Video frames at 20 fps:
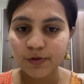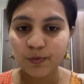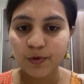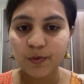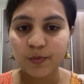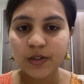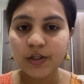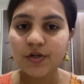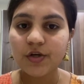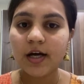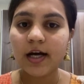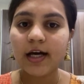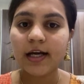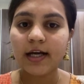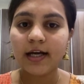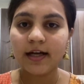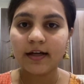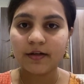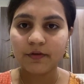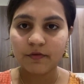we will try
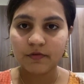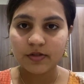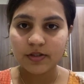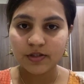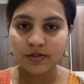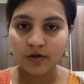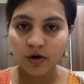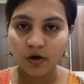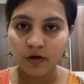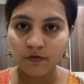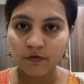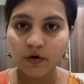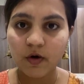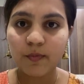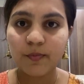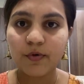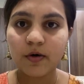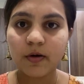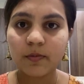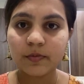and solve your
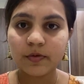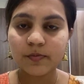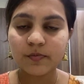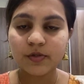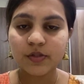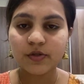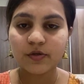problems